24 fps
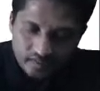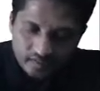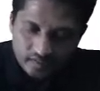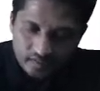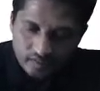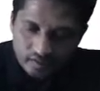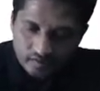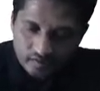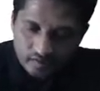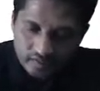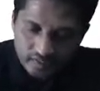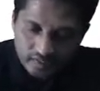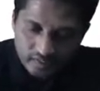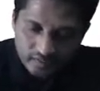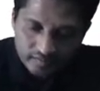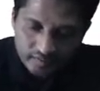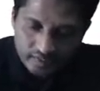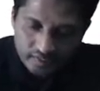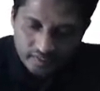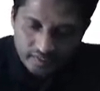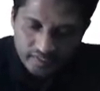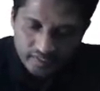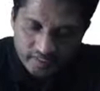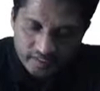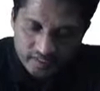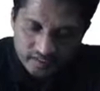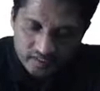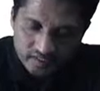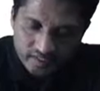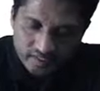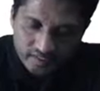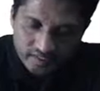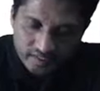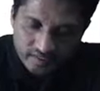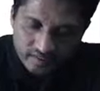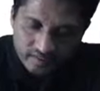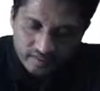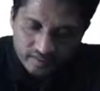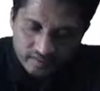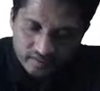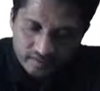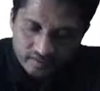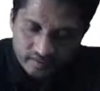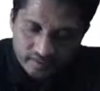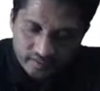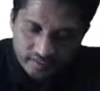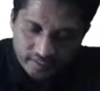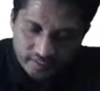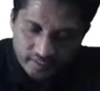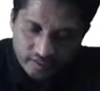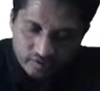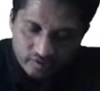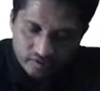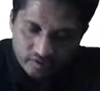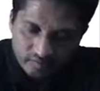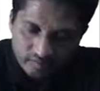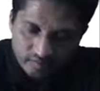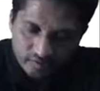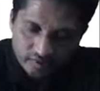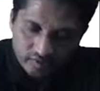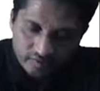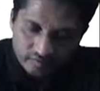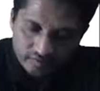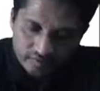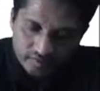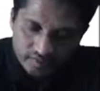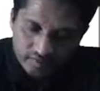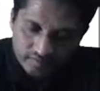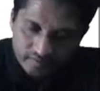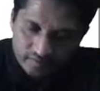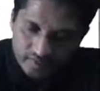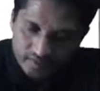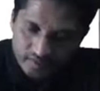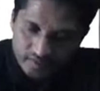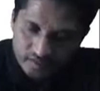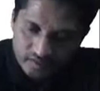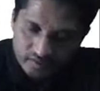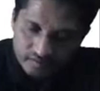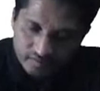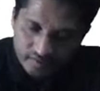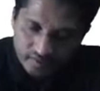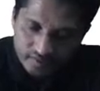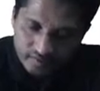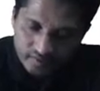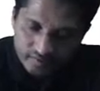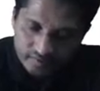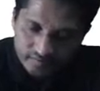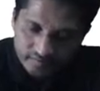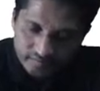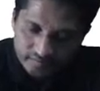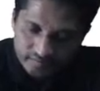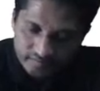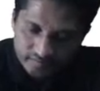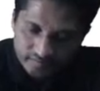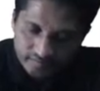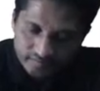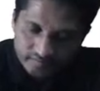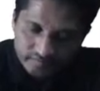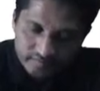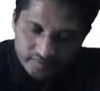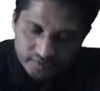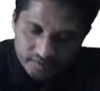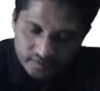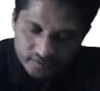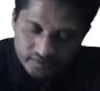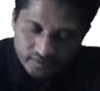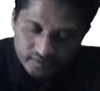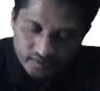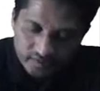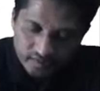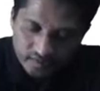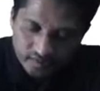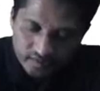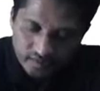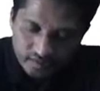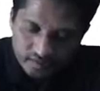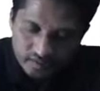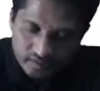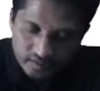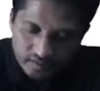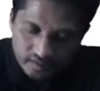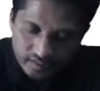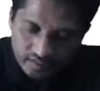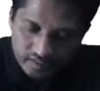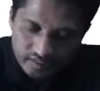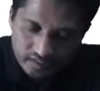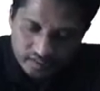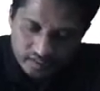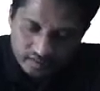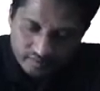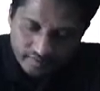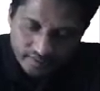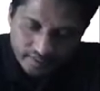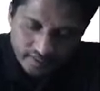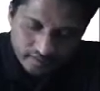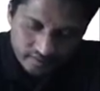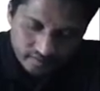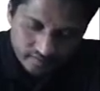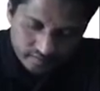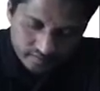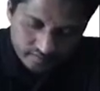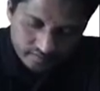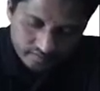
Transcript: Now determinant A is 10. 10 to the power of 3 minus 1. This is 10 square.